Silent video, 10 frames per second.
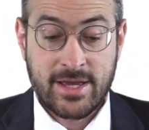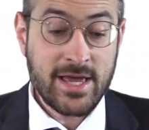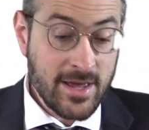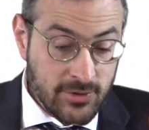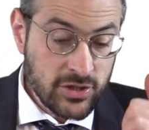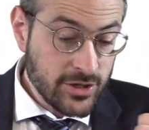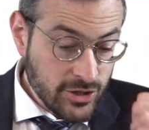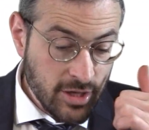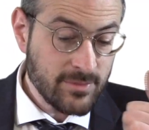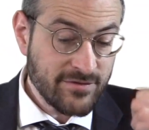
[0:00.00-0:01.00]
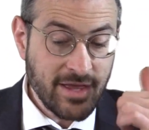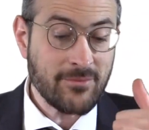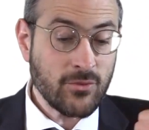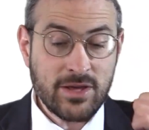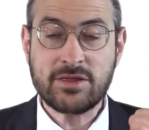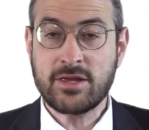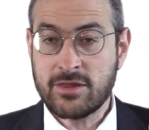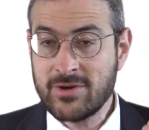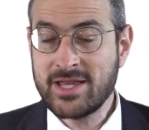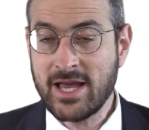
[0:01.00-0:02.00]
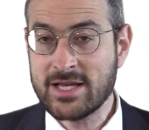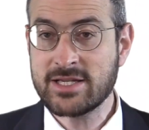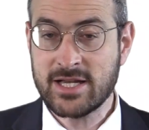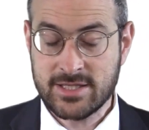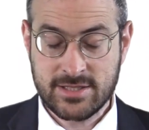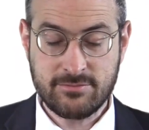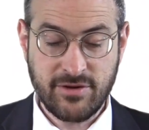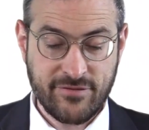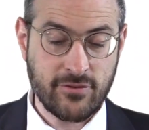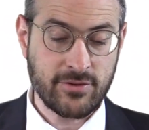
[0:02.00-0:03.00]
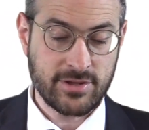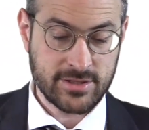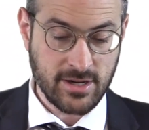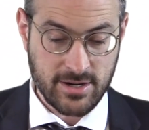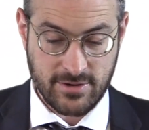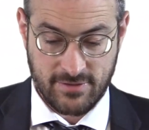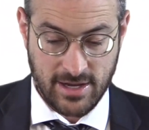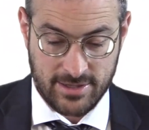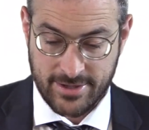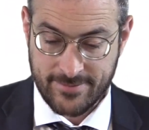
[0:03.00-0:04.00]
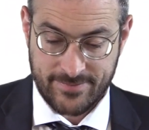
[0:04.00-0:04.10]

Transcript: Im shleisha with the three days that's before the start of the holiday.